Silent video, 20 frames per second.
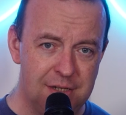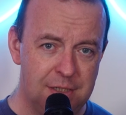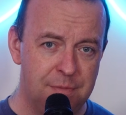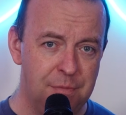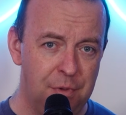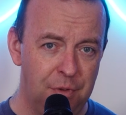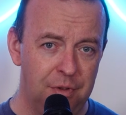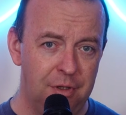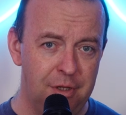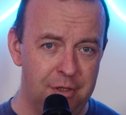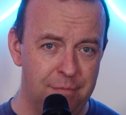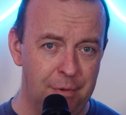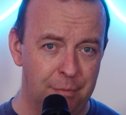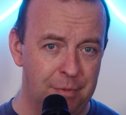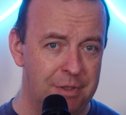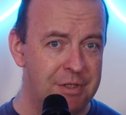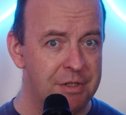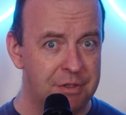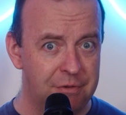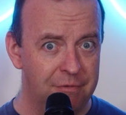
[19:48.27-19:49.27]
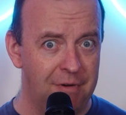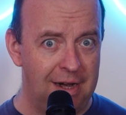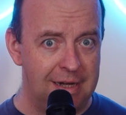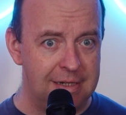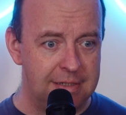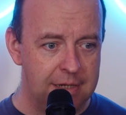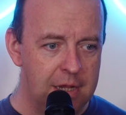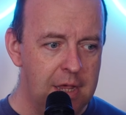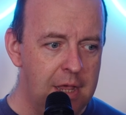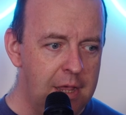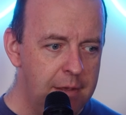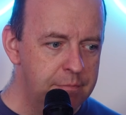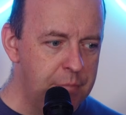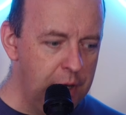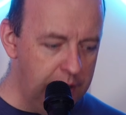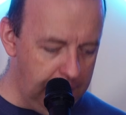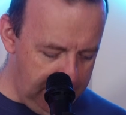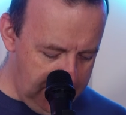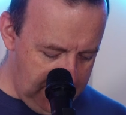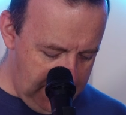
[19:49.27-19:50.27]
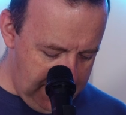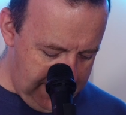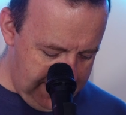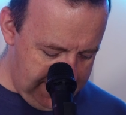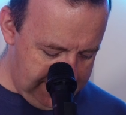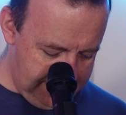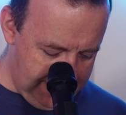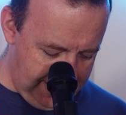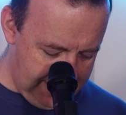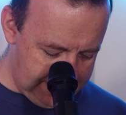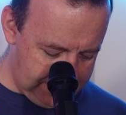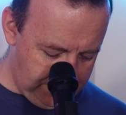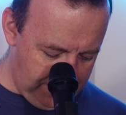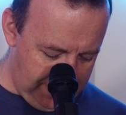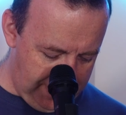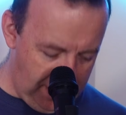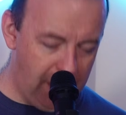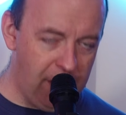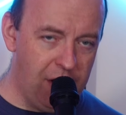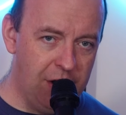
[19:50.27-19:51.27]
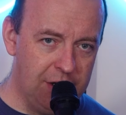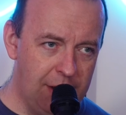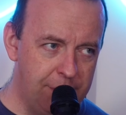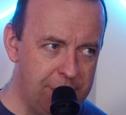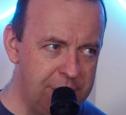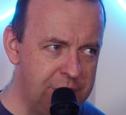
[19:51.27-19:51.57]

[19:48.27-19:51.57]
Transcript: small looper, which is great. But that's quite hard. Let me